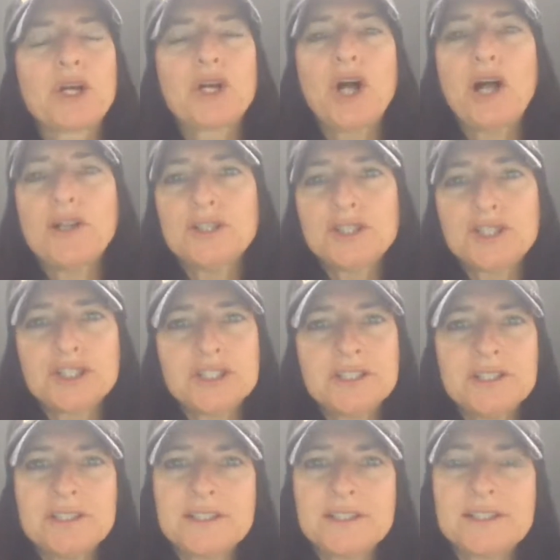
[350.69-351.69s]

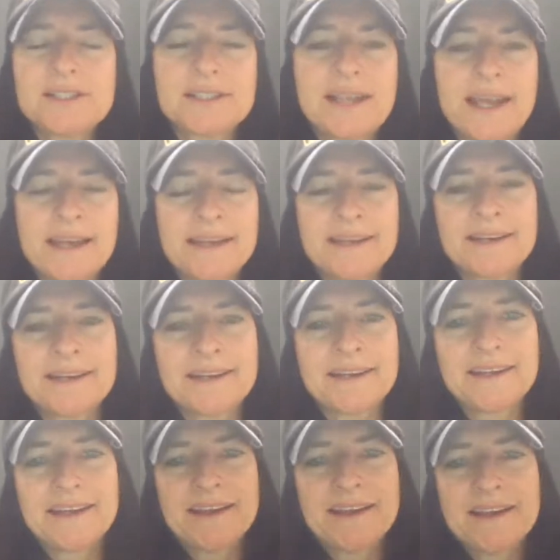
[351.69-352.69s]
colleges
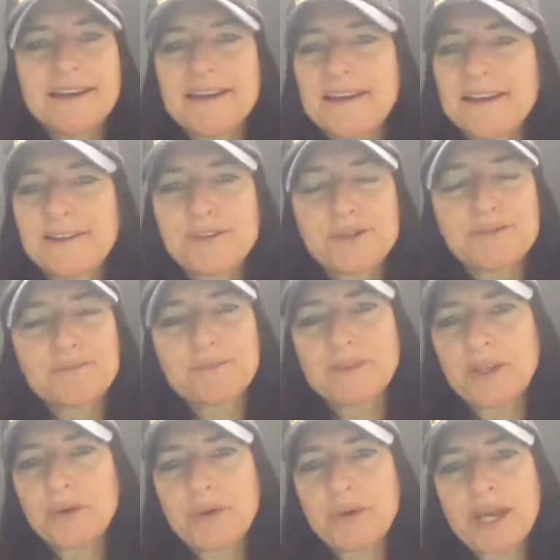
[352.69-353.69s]
and
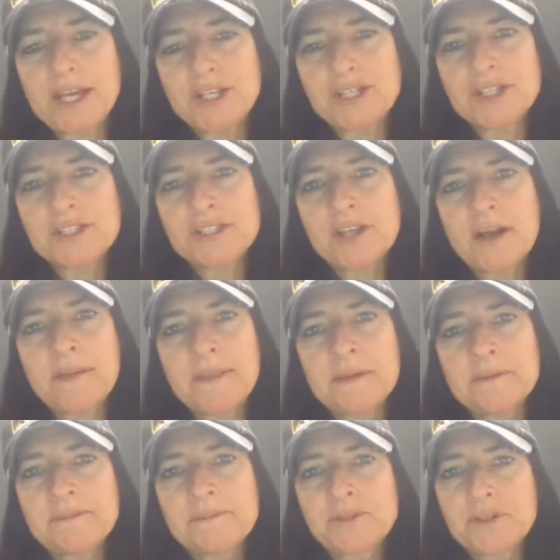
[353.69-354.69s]
locations on them.